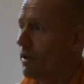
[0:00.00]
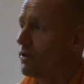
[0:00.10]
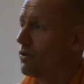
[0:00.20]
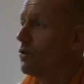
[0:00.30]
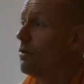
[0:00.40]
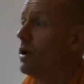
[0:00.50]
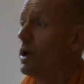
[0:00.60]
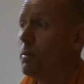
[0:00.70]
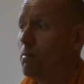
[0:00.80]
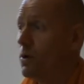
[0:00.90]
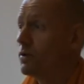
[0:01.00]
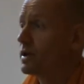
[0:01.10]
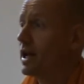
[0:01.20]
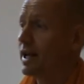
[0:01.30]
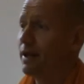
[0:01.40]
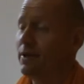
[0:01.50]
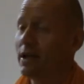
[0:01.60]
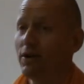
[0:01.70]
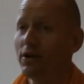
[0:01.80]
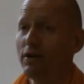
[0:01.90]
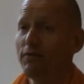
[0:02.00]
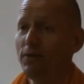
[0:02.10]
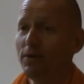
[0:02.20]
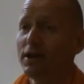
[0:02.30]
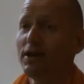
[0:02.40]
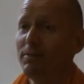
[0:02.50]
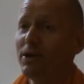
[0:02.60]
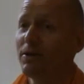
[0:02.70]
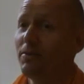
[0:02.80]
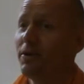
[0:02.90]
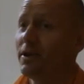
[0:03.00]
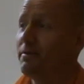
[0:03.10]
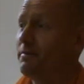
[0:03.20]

So most likely we cannot afford a demigod body.